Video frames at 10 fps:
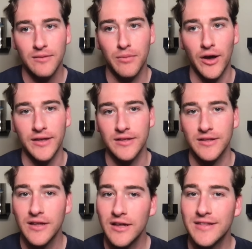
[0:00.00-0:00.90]

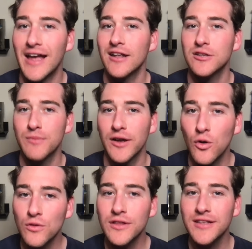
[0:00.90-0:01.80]
But that is my
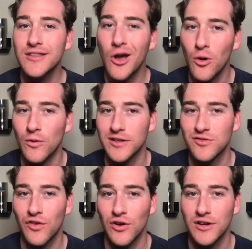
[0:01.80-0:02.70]
only note
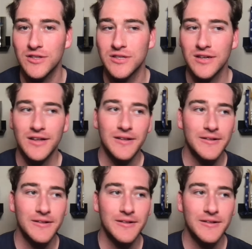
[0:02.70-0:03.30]
as far as,